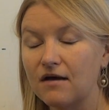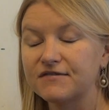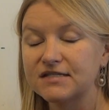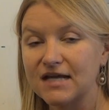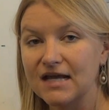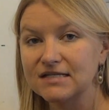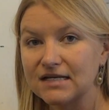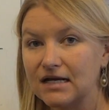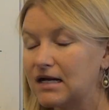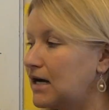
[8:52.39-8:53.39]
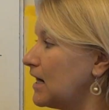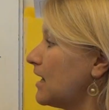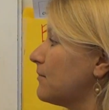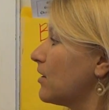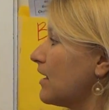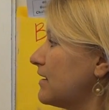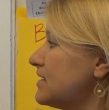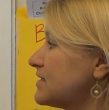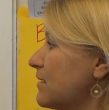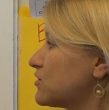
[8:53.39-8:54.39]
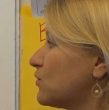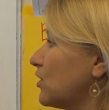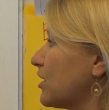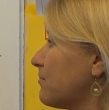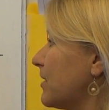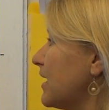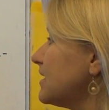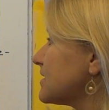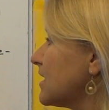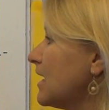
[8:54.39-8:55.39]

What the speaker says: State, and his name is William Pitt.